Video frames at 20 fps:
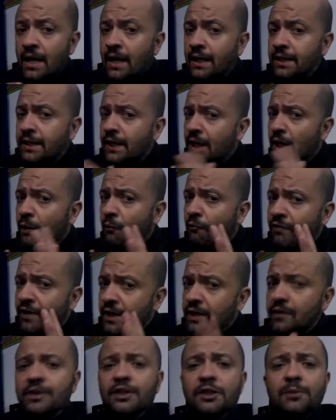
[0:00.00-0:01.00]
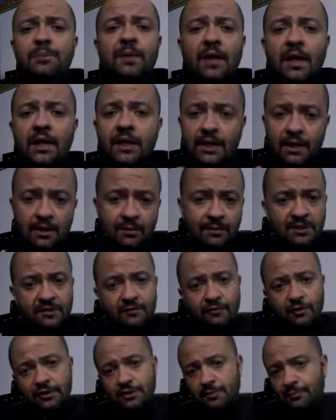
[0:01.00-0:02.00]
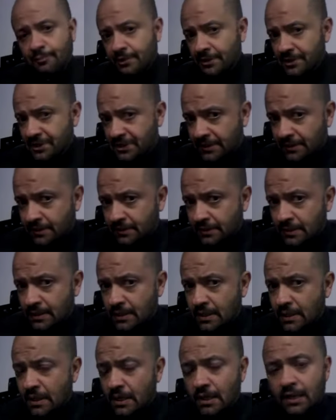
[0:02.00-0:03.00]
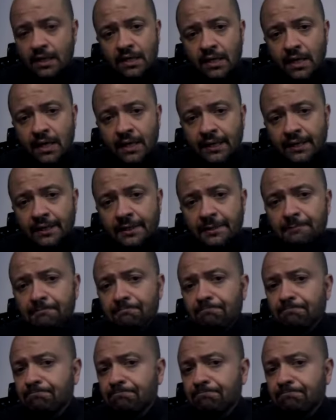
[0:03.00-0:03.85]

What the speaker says: and there are various pranayamas for depression like